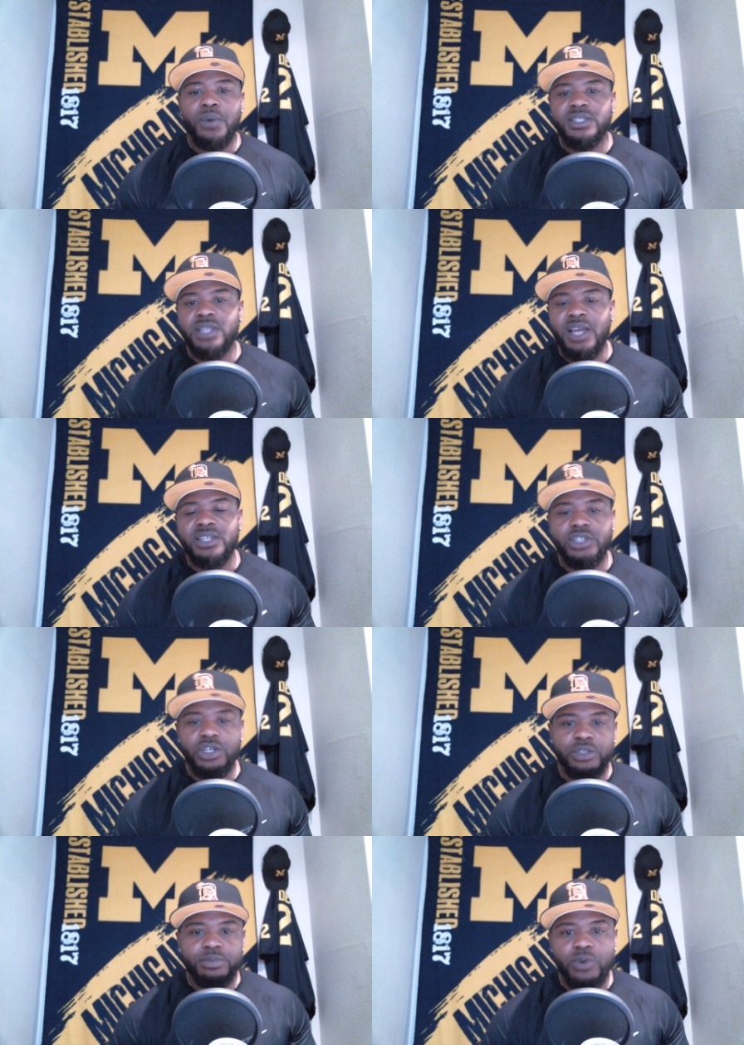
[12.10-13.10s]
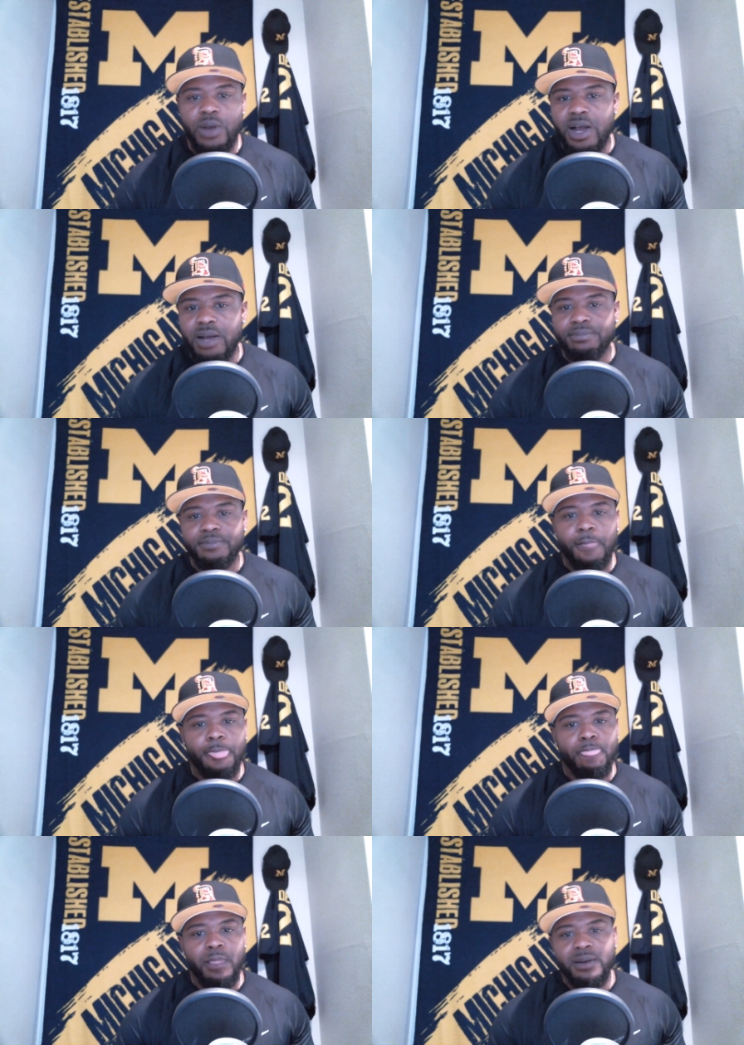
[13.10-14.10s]
always, like, share, subscribe.
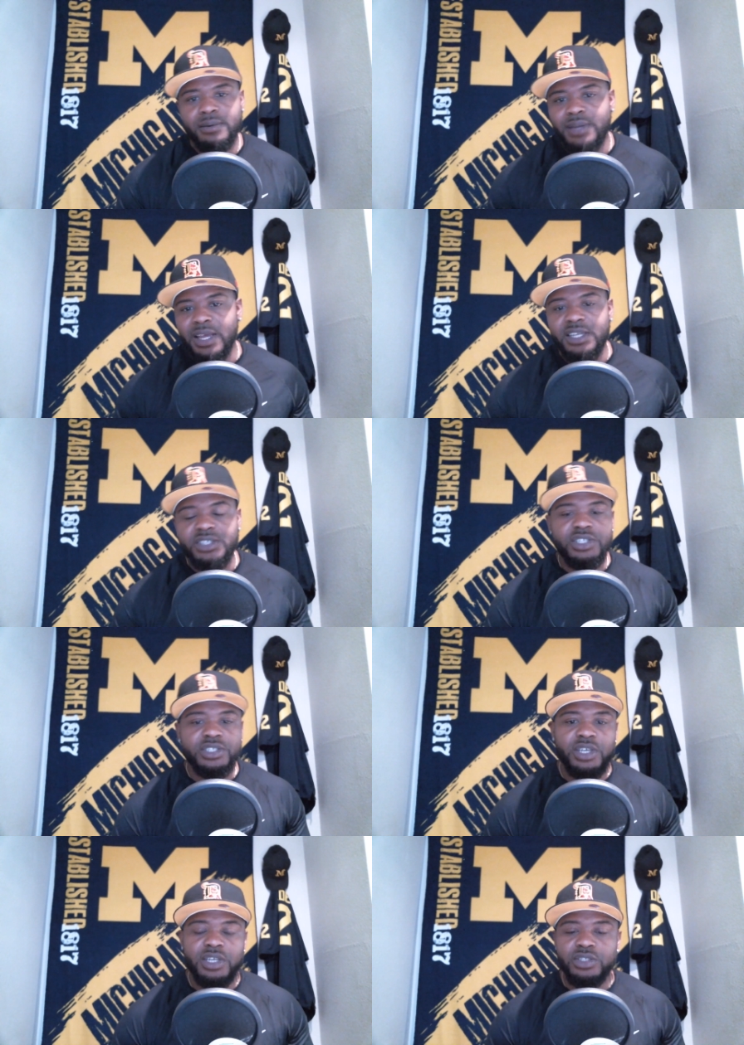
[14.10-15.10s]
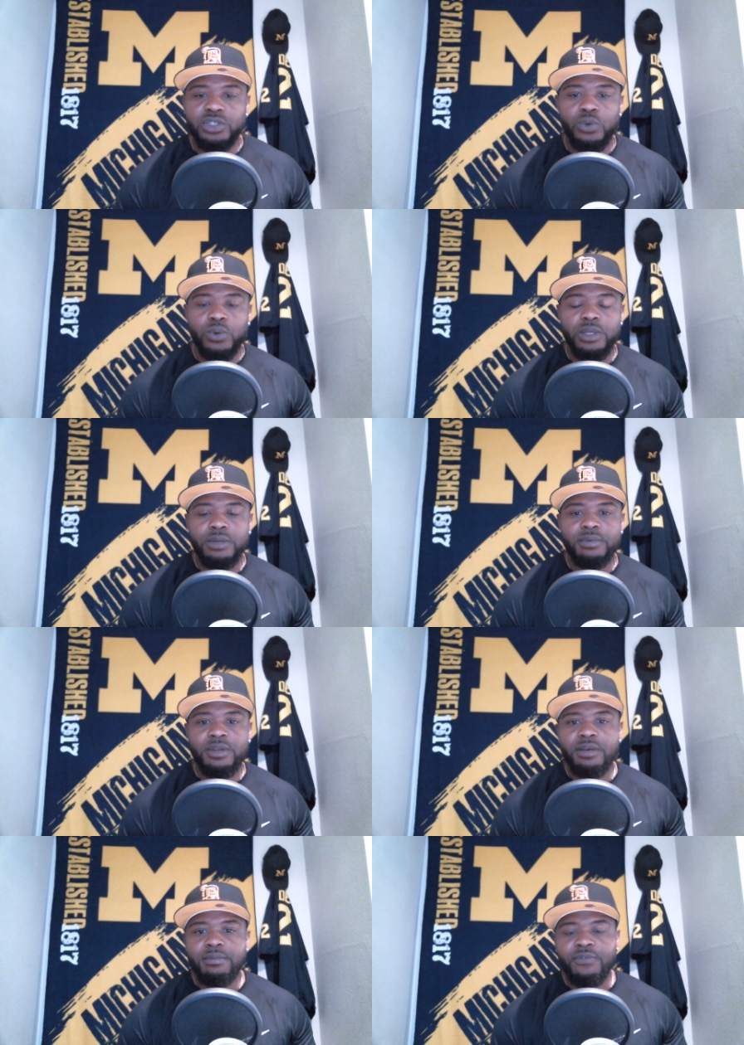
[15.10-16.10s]
Now let's just get into it.
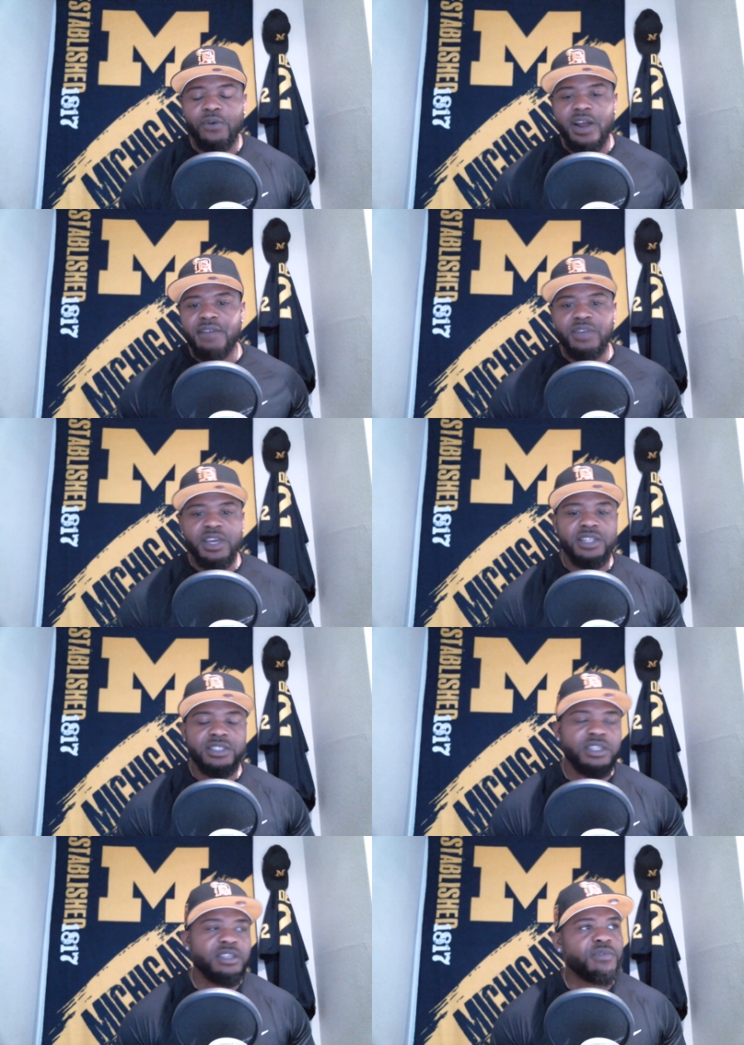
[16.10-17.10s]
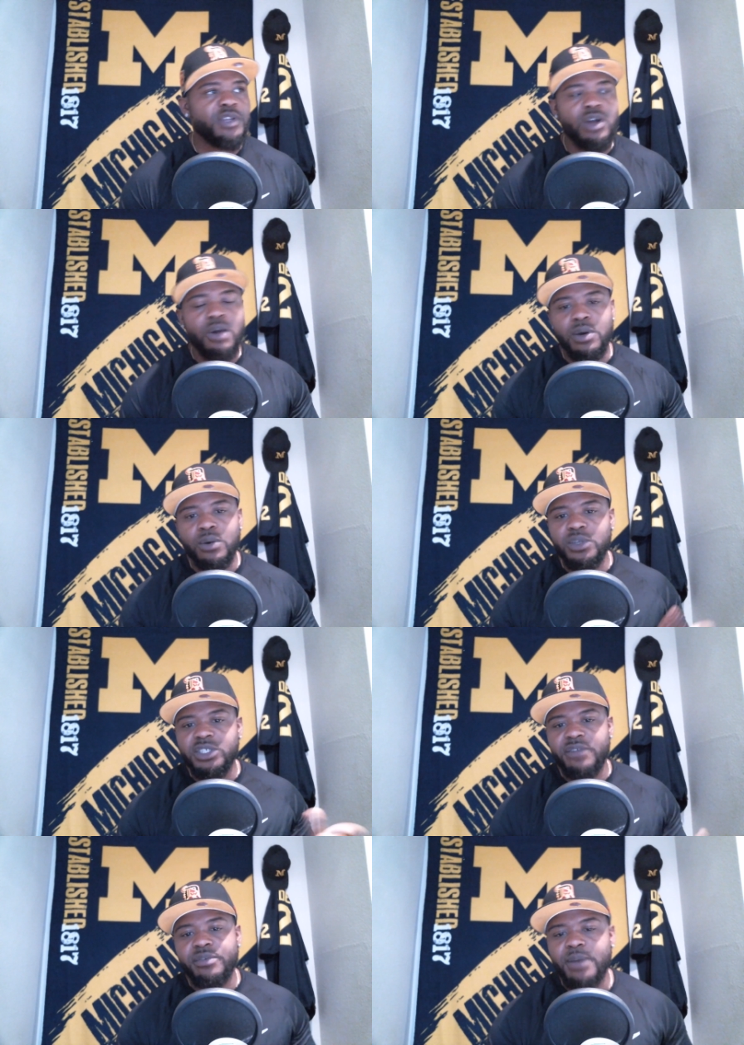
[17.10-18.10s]
Before I even get into this video, I want to wish
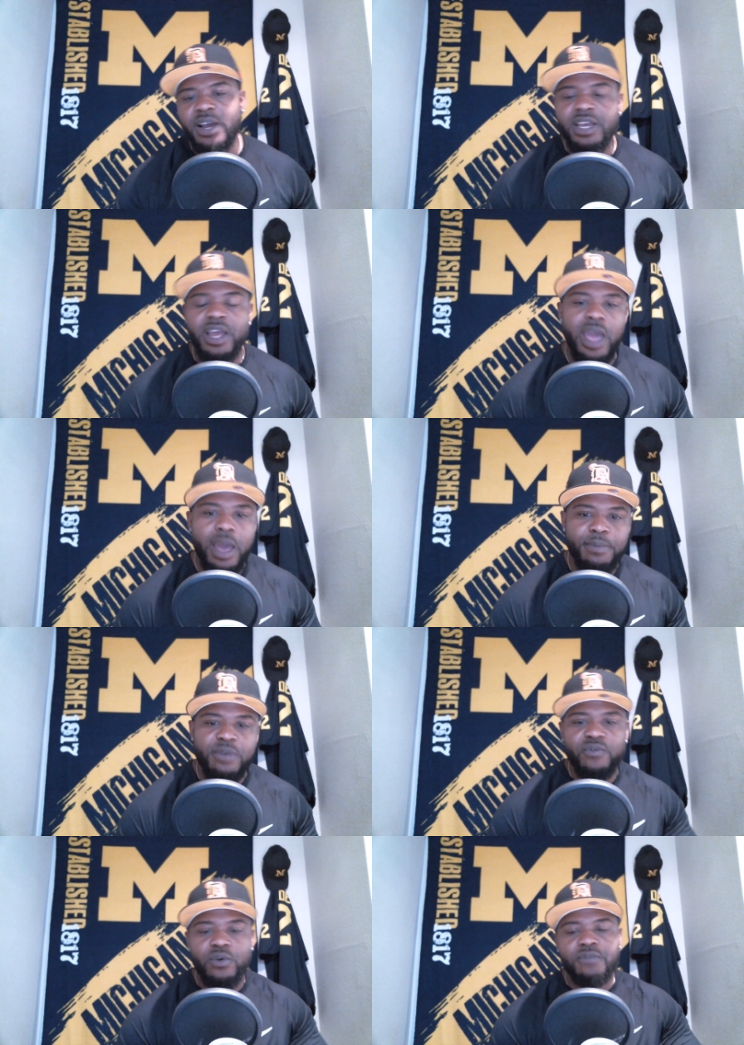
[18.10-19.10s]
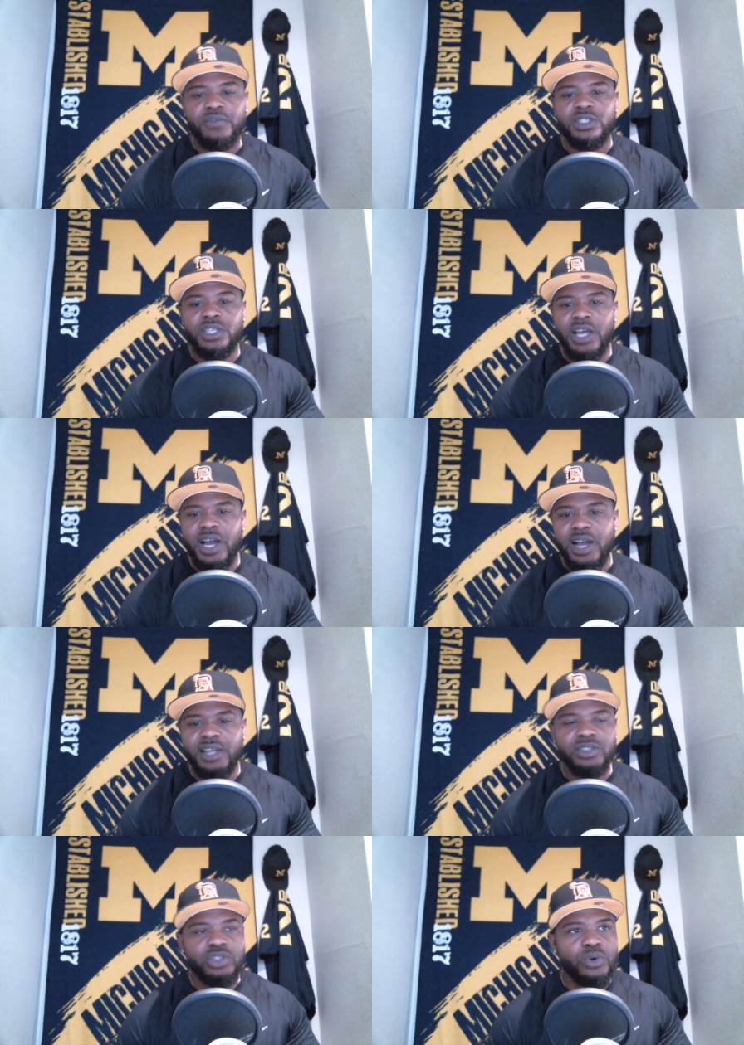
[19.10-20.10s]
everybody a happy 4th of July.
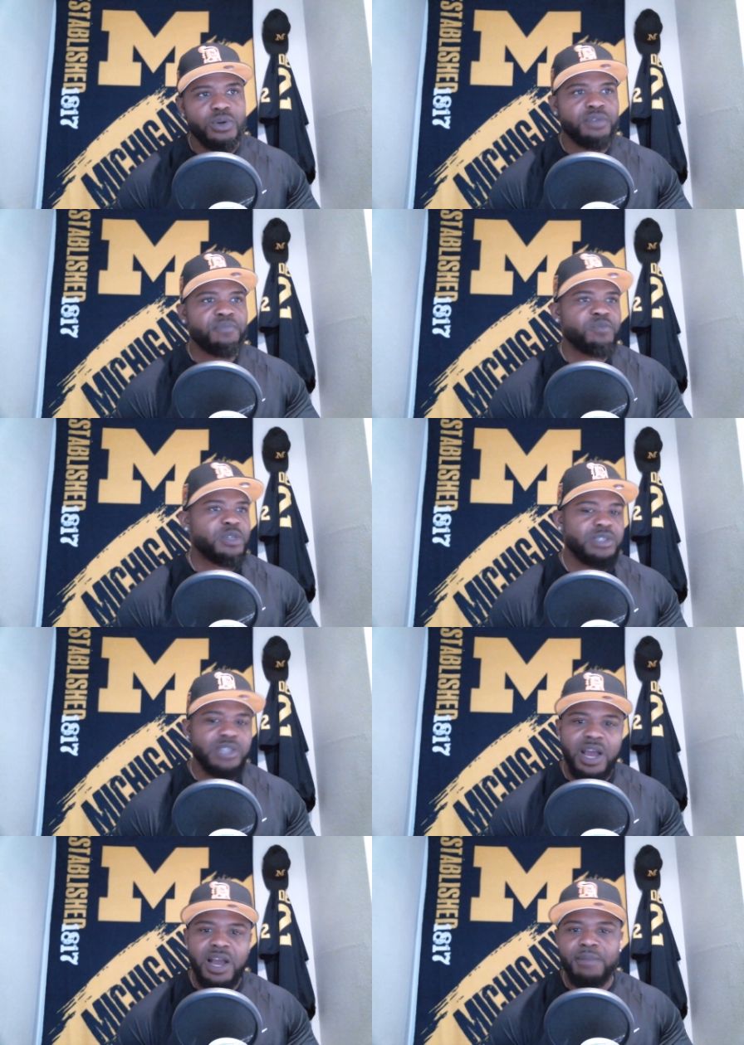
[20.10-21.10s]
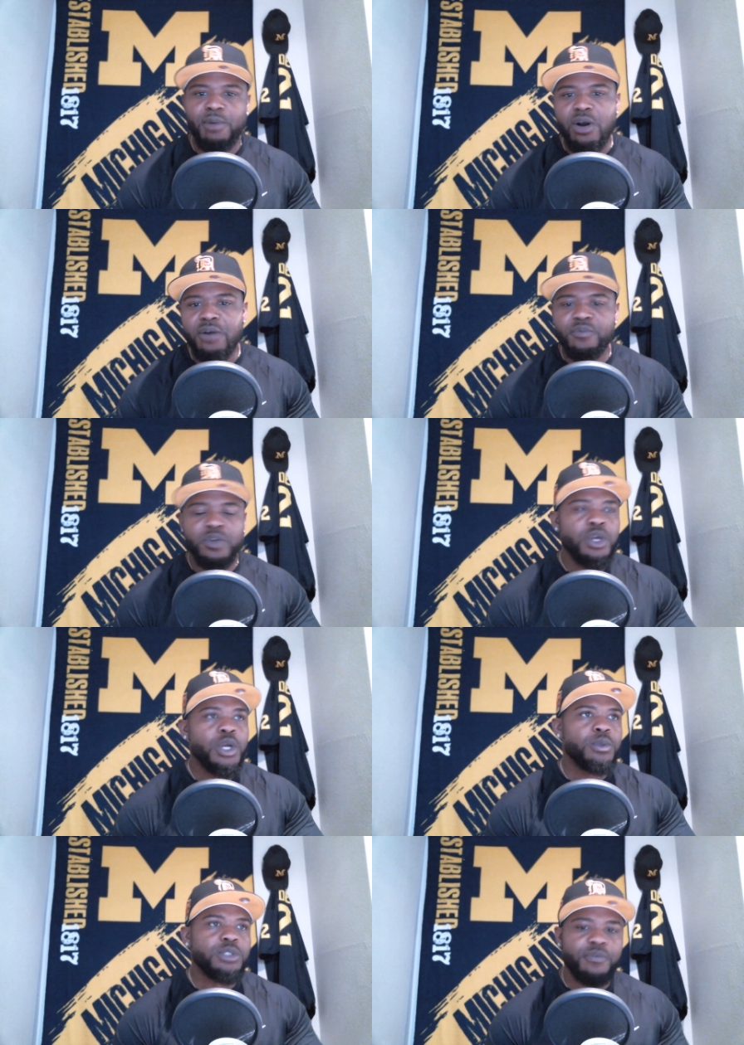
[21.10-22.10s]
Enjoy time off
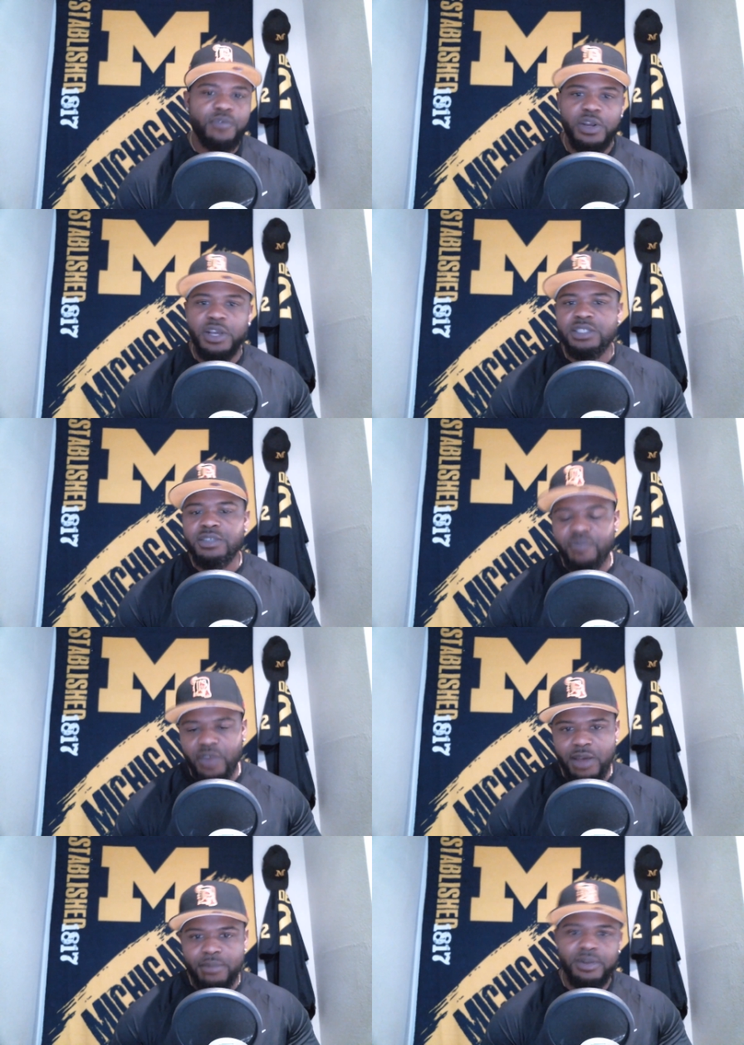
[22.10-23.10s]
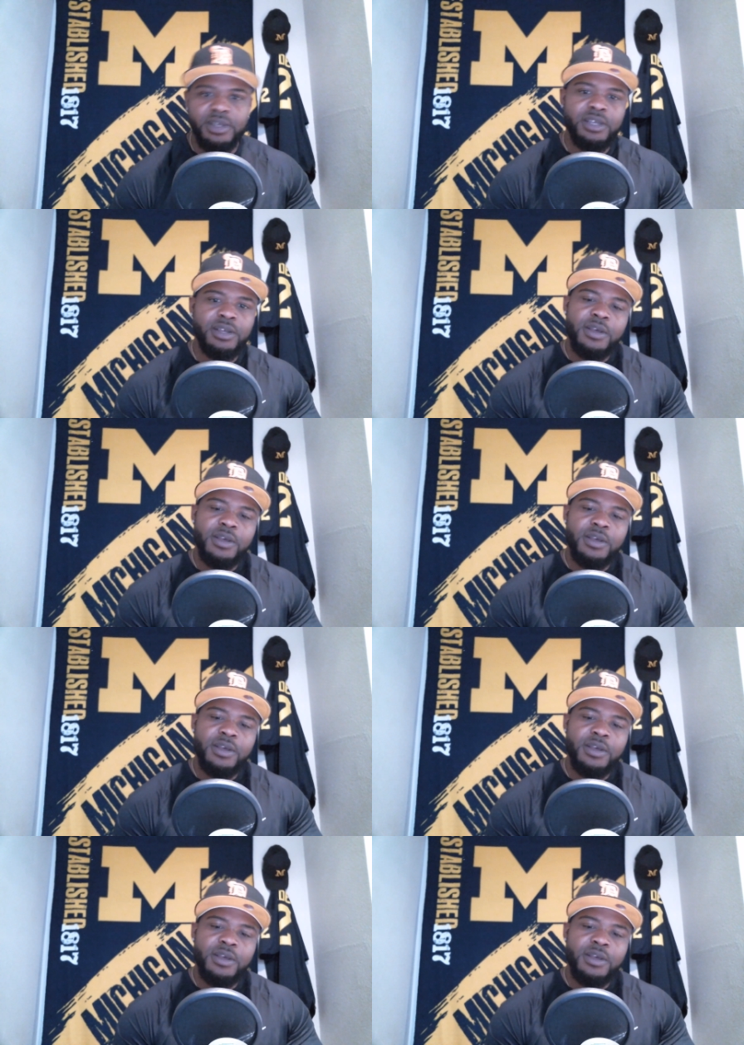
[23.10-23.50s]
with your friends and family.